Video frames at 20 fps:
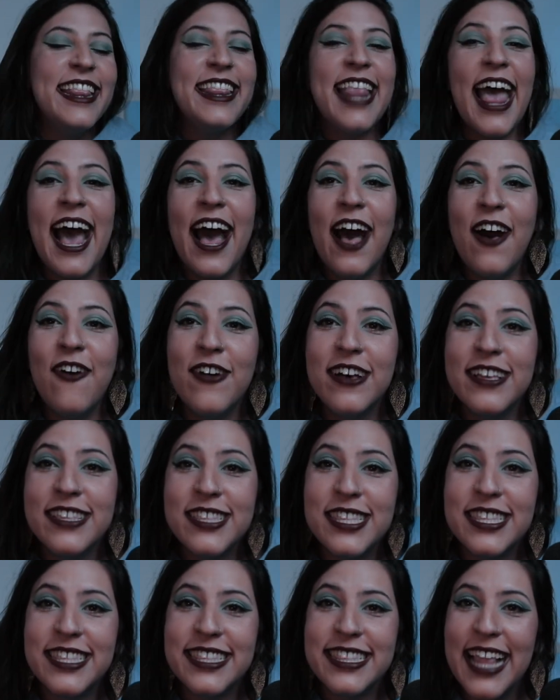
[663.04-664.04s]
That
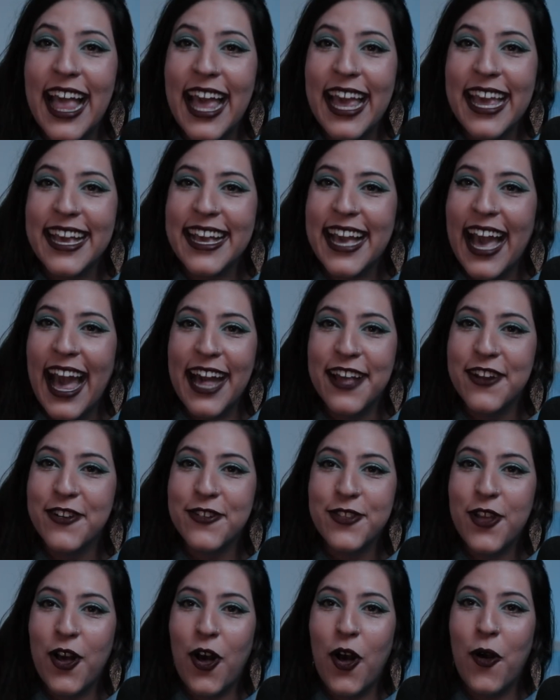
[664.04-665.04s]
was like, I
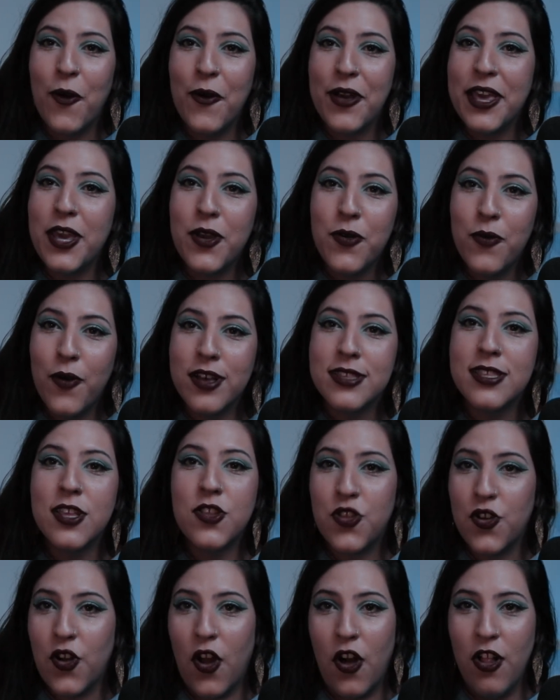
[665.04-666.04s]
don't know, he was a
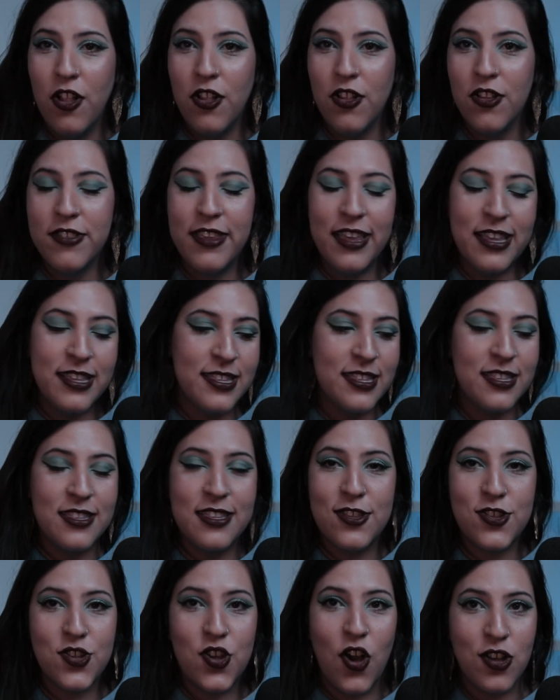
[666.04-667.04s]
troll.
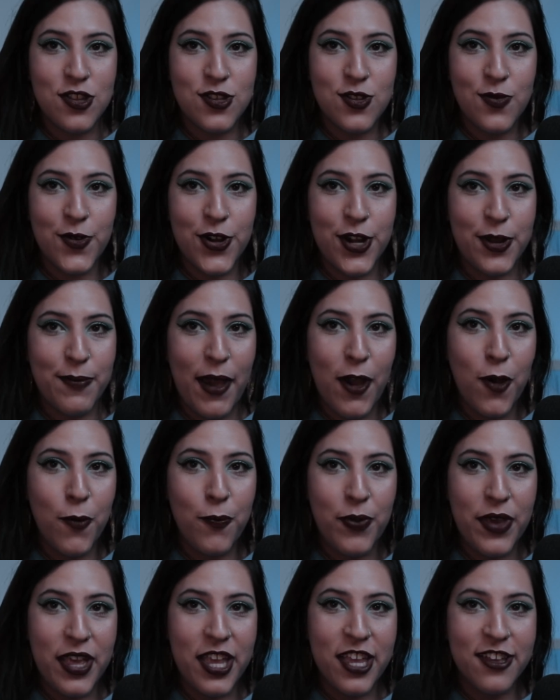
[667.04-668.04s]
This customer, in my
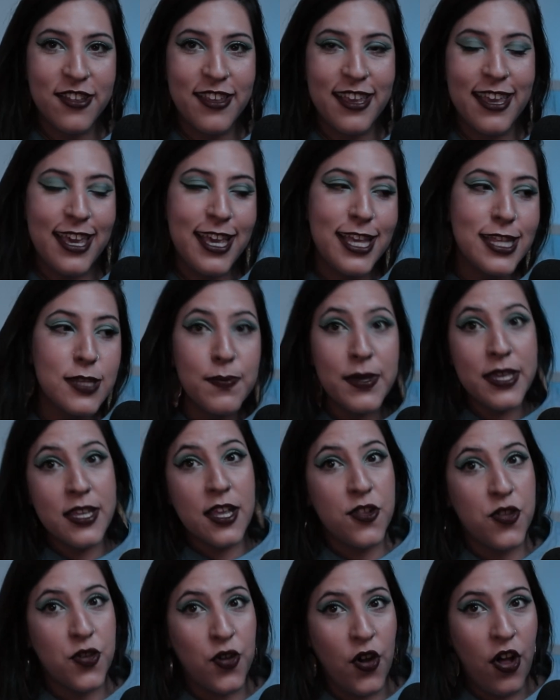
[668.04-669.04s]
opinion, he's been
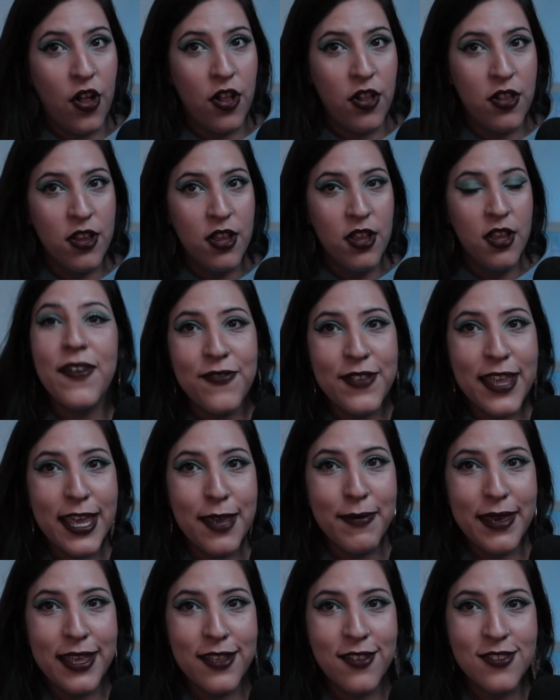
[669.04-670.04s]
a troll.
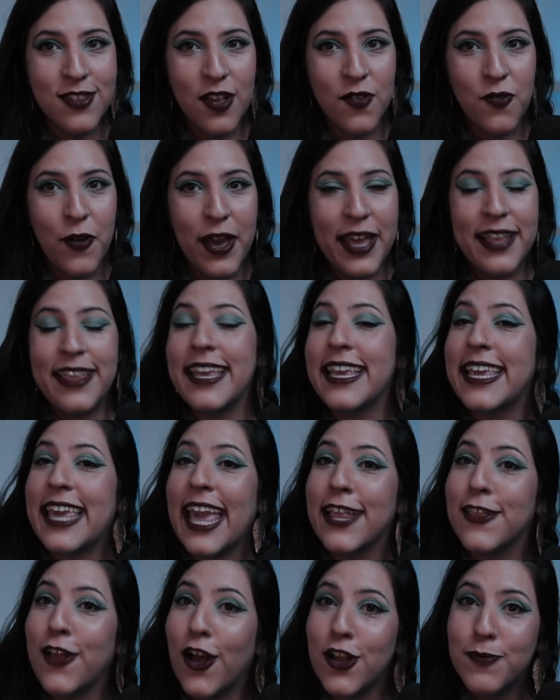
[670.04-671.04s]
15 minutes of wait
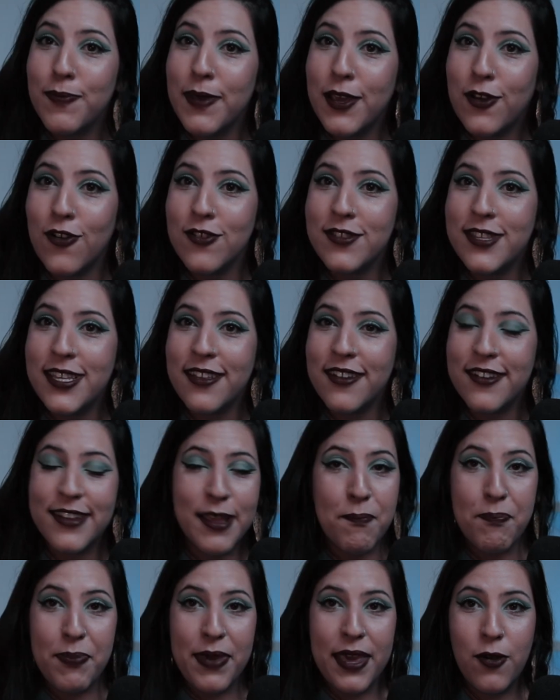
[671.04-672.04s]
cannot be
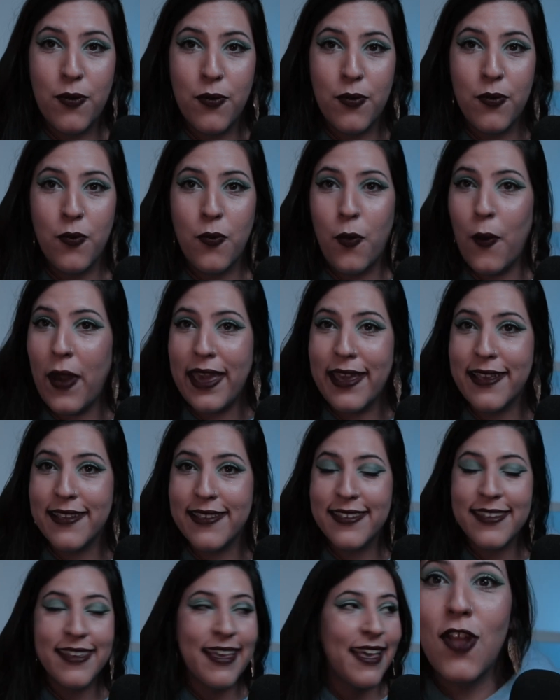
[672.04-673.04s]
considered a big
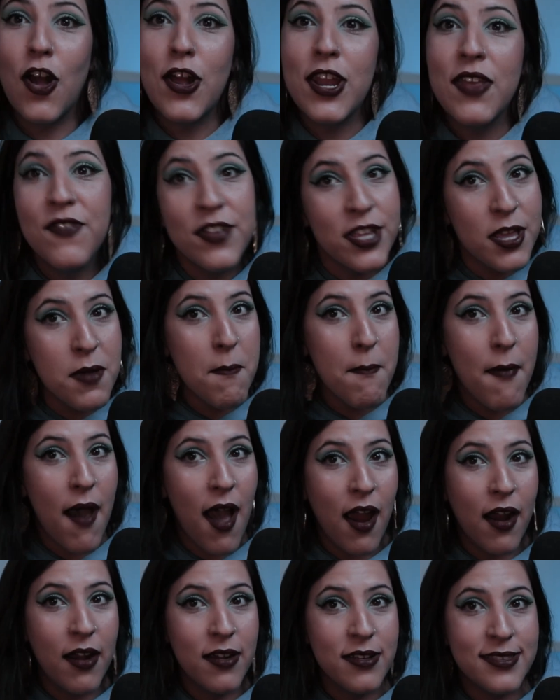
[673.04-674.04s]
wait. Not even in
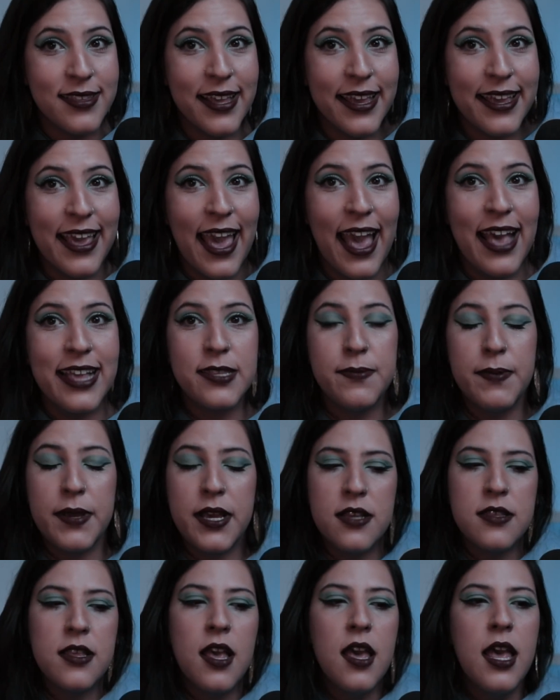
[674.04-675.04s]
Mars, I guess.
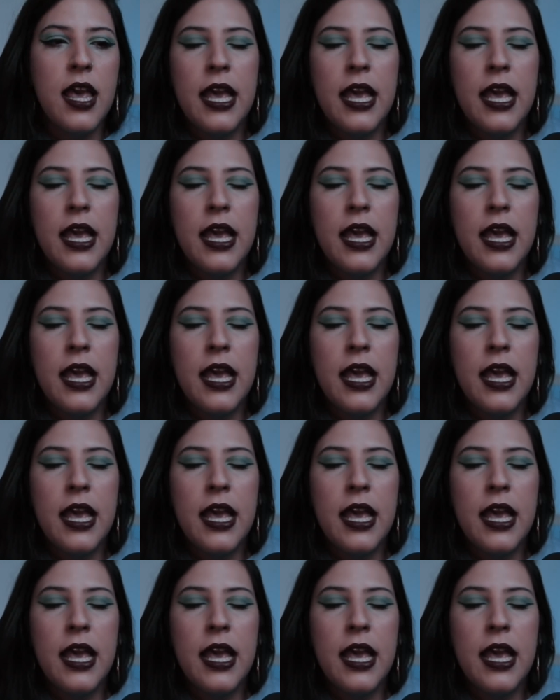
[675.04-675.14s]
Because,